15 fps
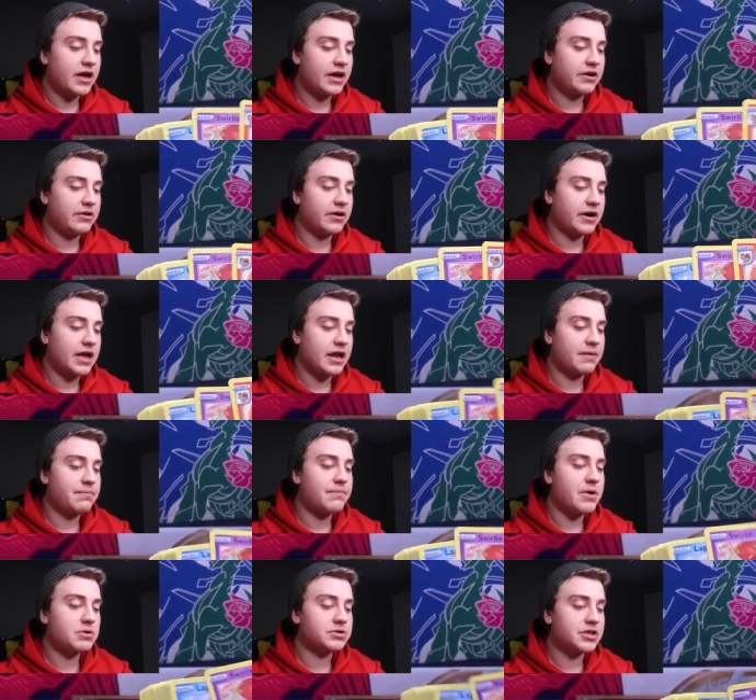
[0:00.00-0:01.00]
I know you're kind
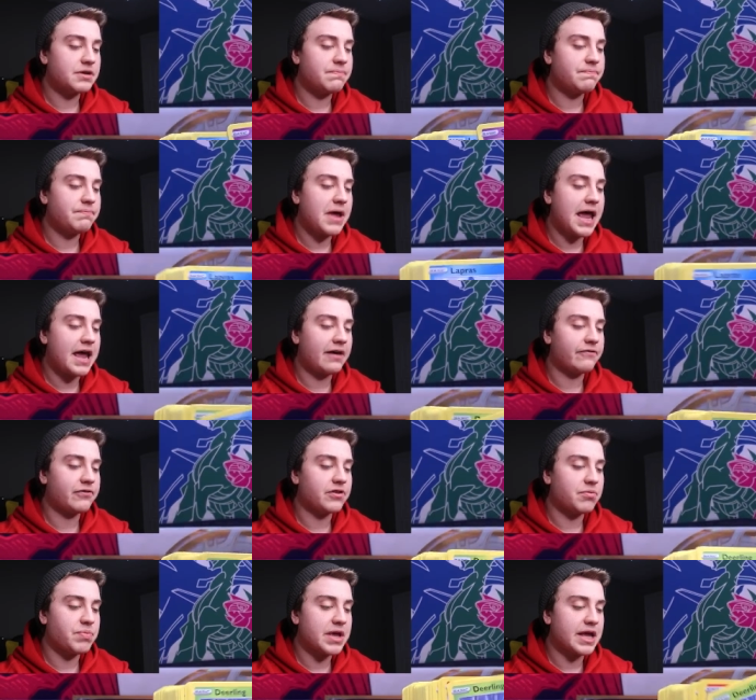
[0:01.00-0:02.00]
of mostly paying
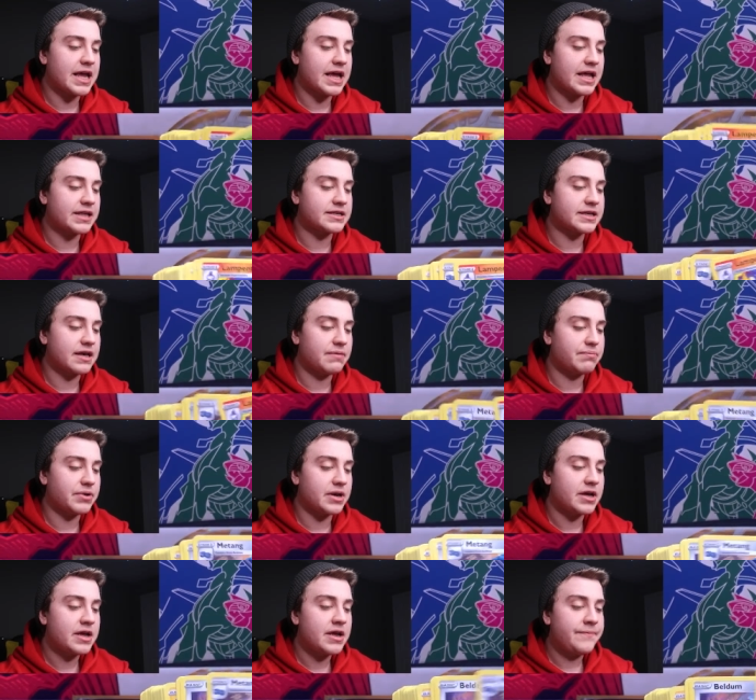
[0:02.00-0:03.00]
for the big hits in it, but